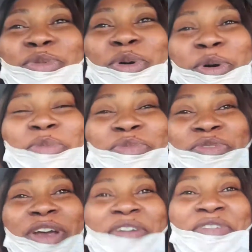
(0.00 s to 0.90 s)
We woke up
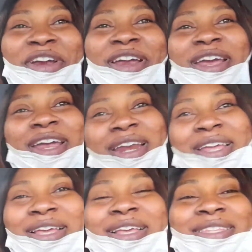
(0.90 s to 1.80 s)
very, very
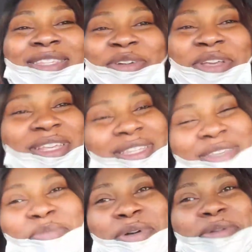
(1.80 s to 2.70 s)
early. It's not
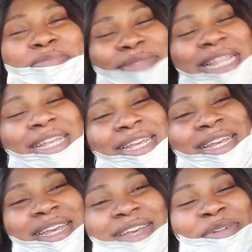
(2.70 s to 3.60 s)
easy, but
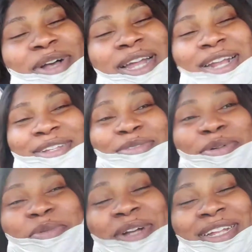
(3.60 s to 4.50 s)
we're gonna do
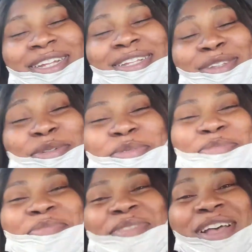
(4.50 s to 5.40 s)
what we're gonna do.
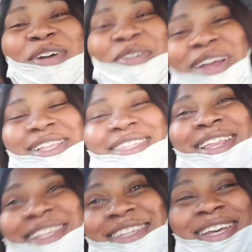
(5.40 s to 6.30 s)
All right,
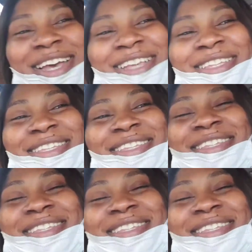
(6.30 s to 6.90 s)
later, guys.